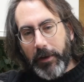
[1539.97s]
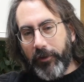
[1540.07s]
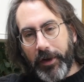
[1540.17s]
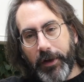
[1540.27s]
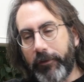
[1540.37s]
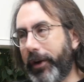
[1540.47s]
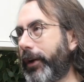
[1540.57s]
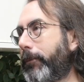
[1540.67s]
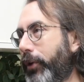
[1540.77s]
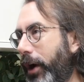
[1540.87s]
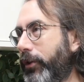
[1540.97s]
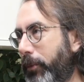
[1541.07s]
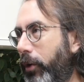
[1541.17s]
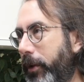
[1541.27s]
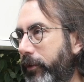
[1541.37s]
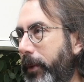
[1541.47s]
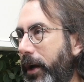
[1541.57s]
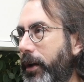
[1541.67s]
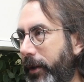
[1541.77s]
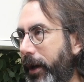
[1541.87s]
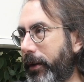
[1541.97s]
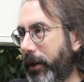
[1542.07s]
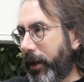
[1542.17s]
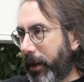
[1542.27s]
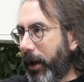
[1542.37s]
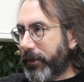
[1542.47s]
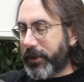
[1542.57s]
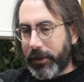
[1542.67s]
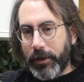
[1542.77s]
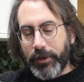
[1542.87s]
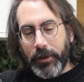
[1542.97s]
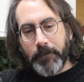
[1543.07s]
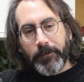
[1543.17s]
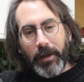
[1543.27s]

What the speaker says: very, very proud moment of mine in that house, the kitchen. Yeah.